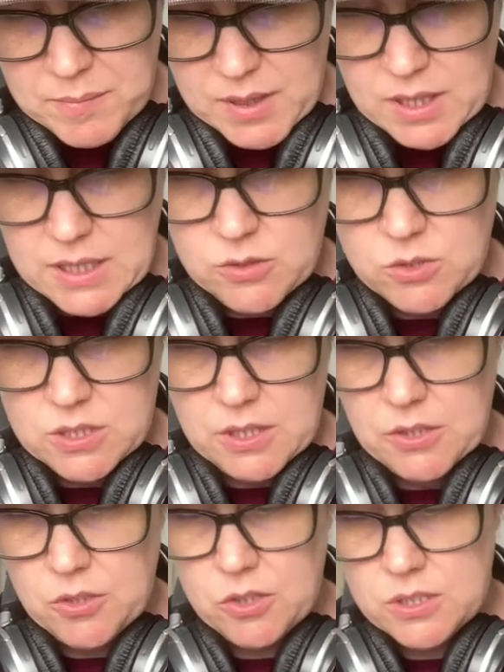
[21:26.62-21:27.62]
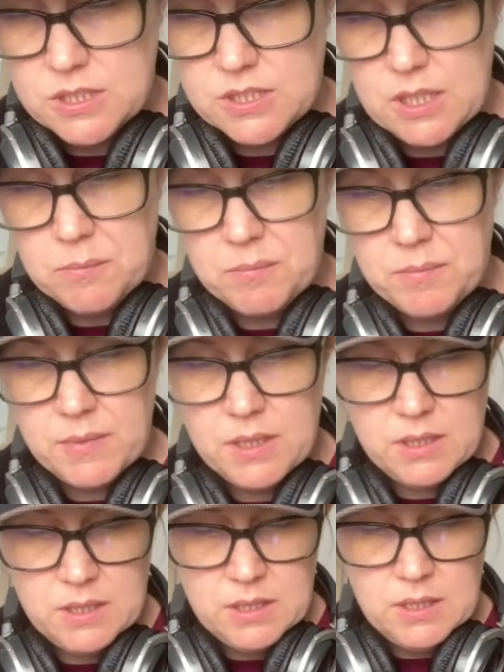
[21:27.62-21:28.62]
I also got some
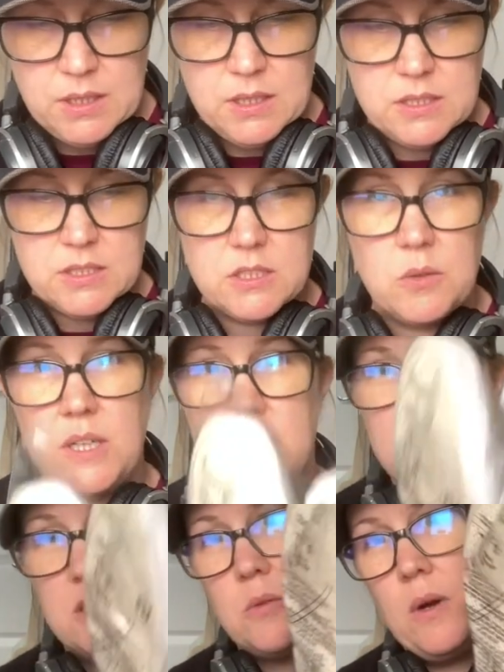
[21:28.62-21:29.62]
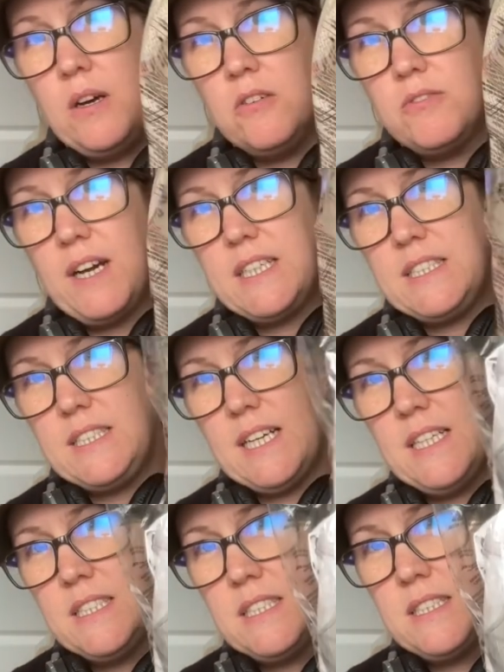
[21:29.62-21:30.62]
size 12
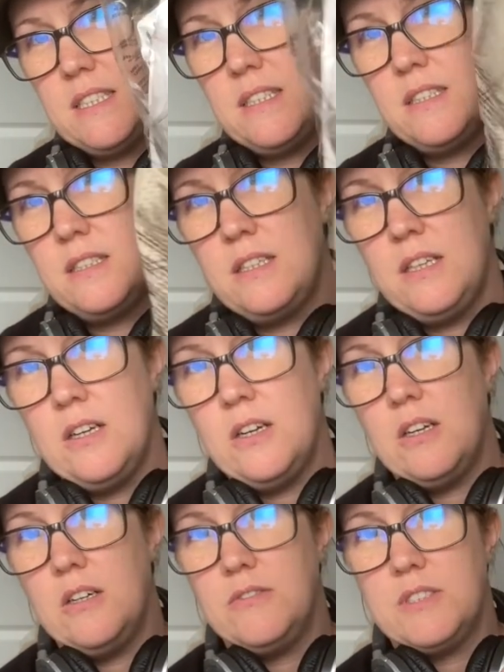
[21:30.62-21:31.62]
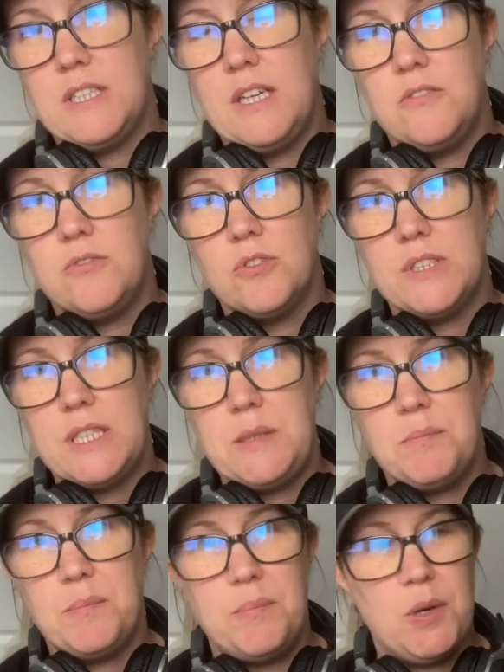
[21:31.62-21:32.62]
Adidas. Obviously I've
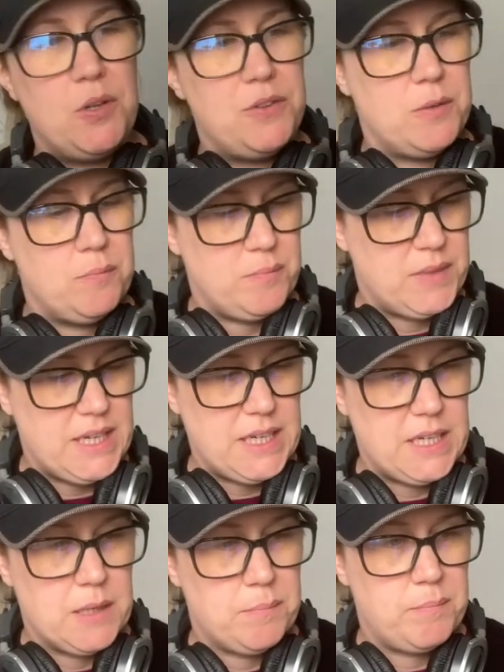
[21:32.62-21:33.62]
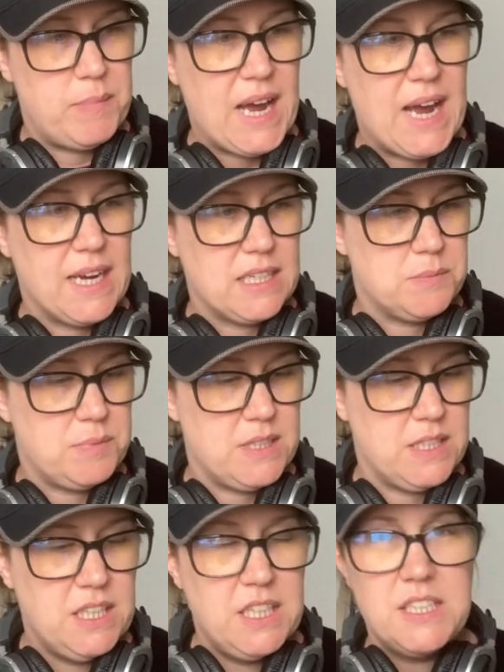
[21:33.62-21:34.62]
already put them in the bags,
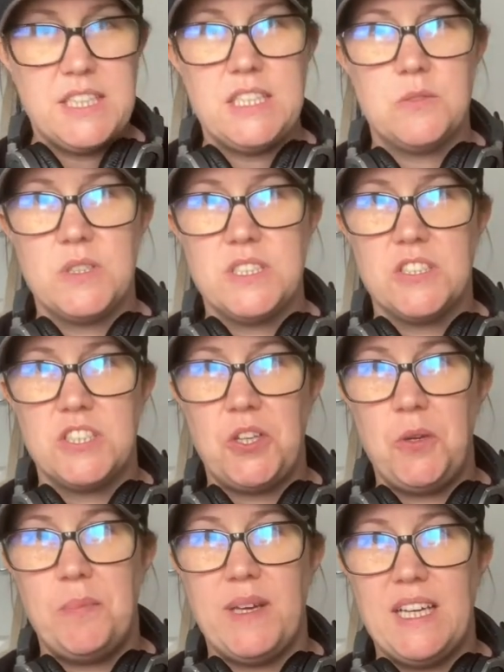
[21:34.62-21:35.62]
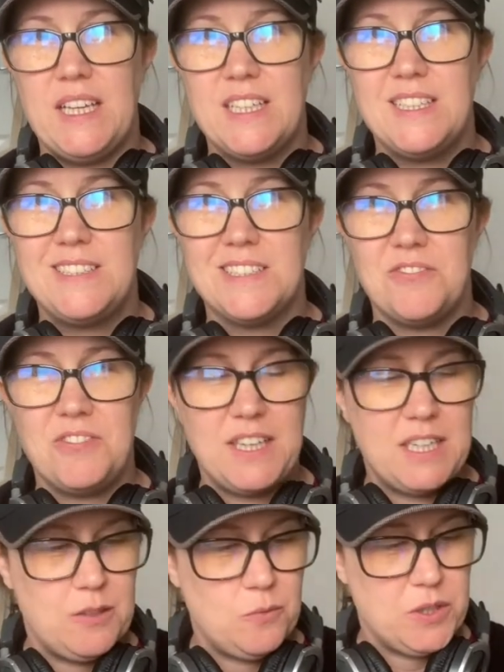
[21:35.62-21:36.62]
but these ones are too big to fit
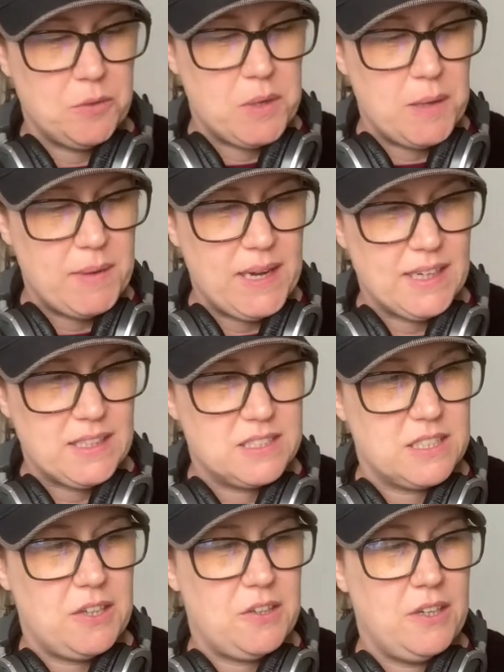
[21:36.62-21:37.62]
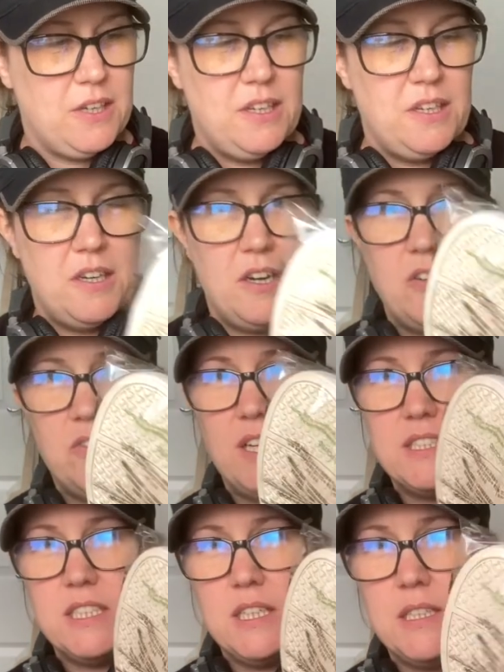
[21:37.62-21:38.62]
in one of my bags, so I've had
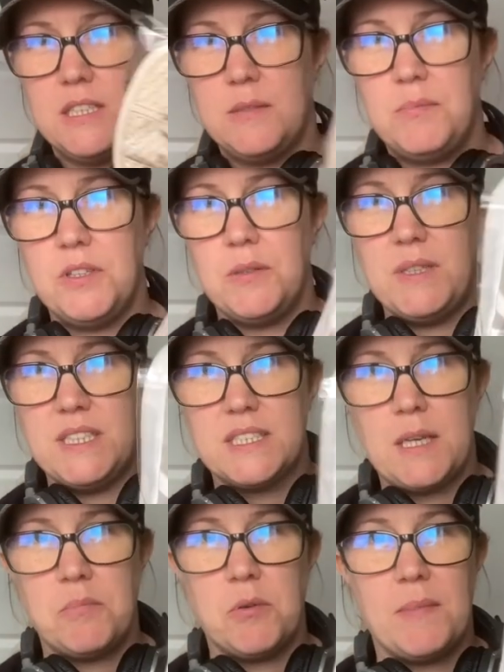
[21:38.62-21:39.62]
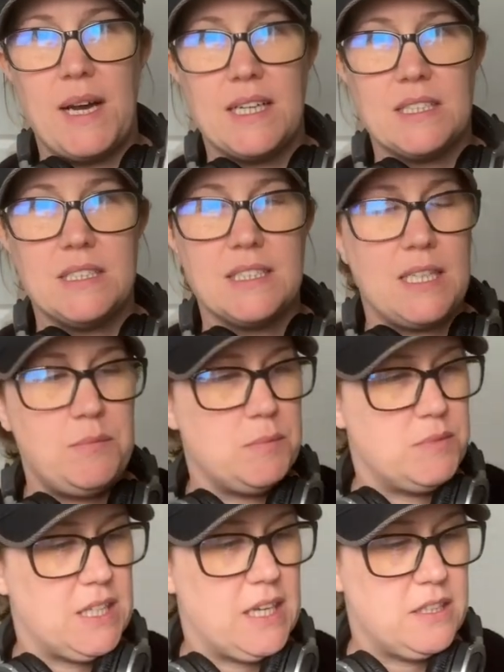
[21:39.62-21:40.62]
to put them in separate bags and take them
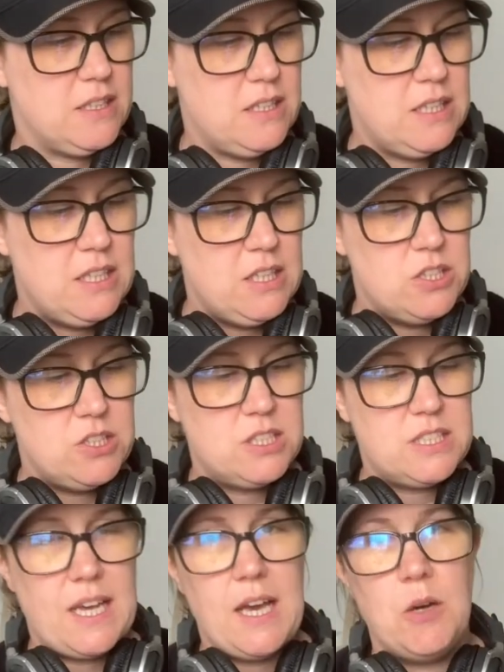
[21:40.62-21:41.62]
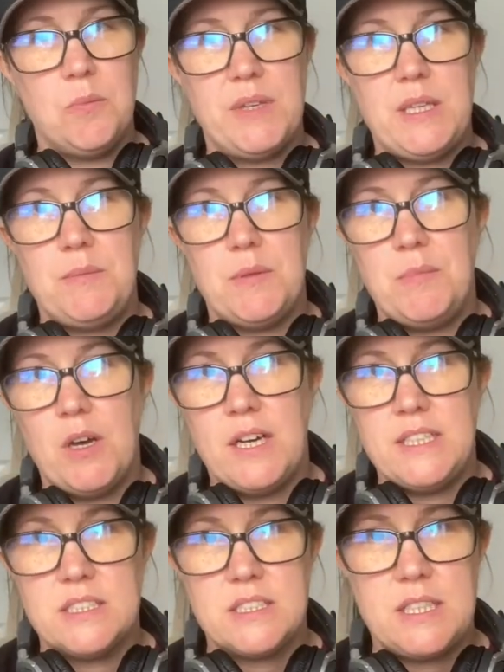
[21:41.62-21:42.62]
together, just to help keep them
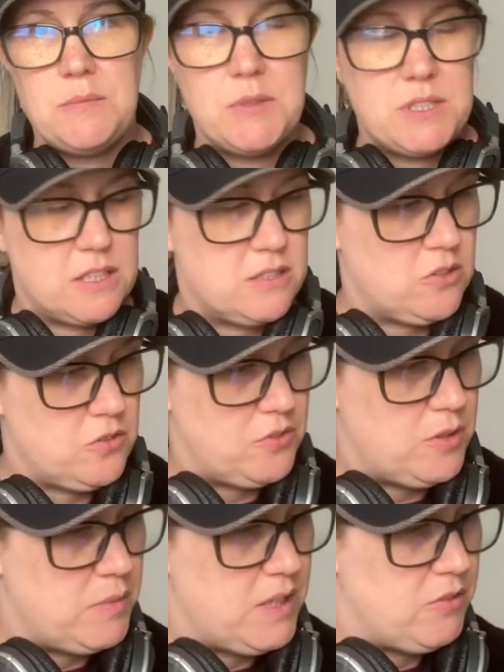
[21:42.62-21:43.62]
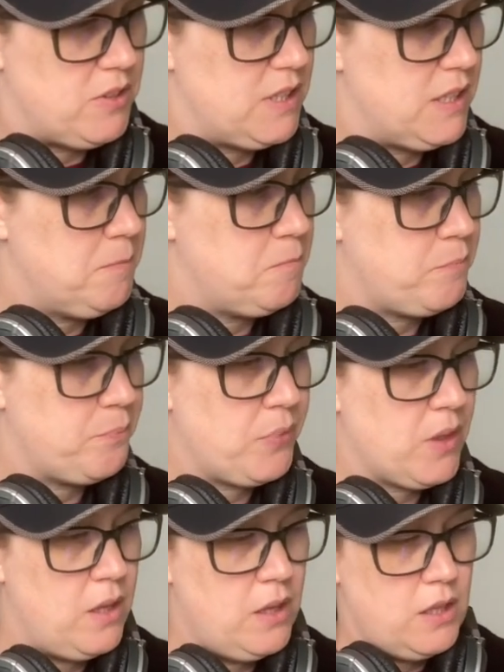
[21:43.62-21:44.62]
nice, keep the dust off them and everything.
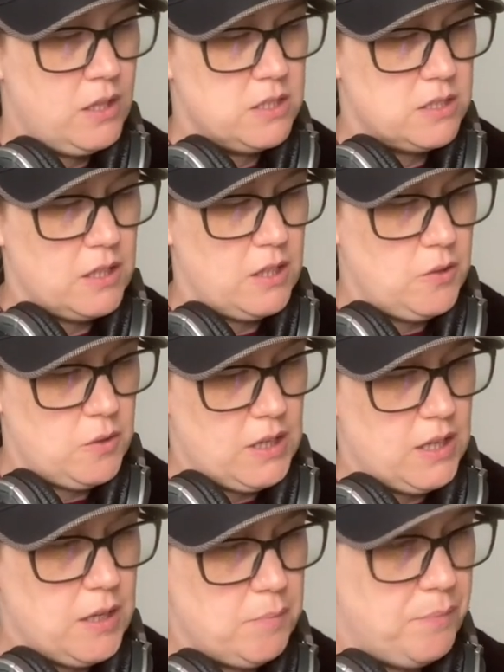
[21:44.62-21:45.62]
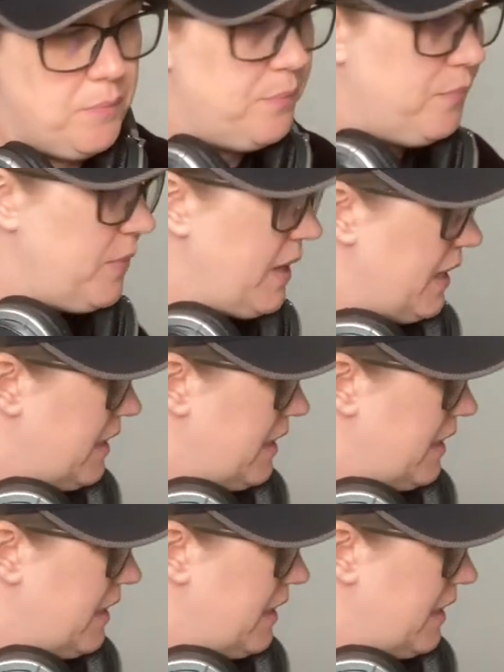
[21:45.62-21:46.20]
So they're